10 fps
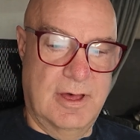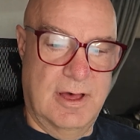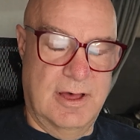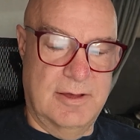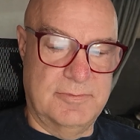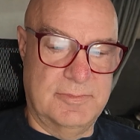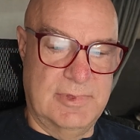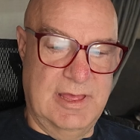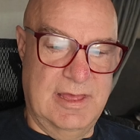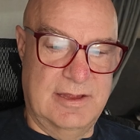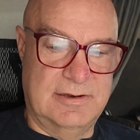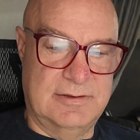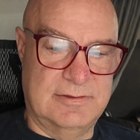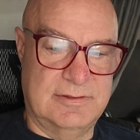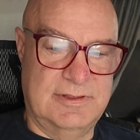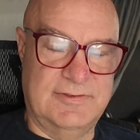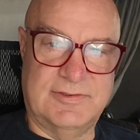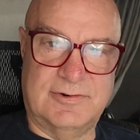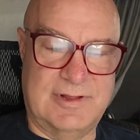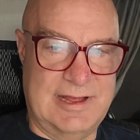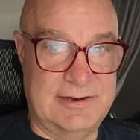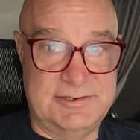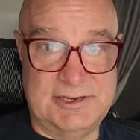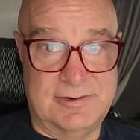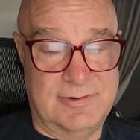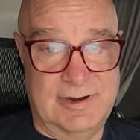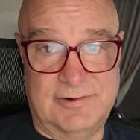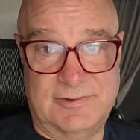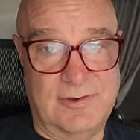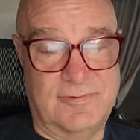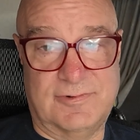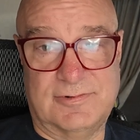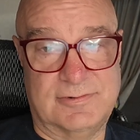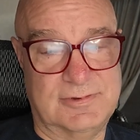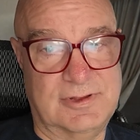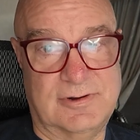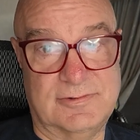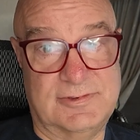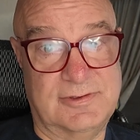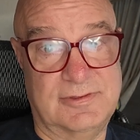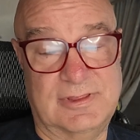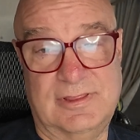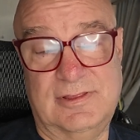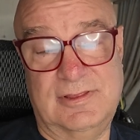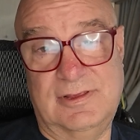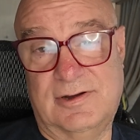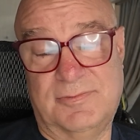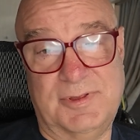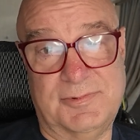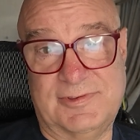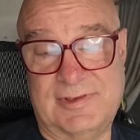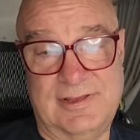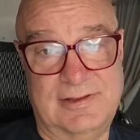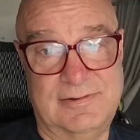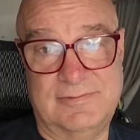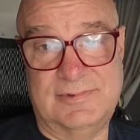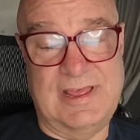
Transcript: And these little Honda generators go for, you hear people saying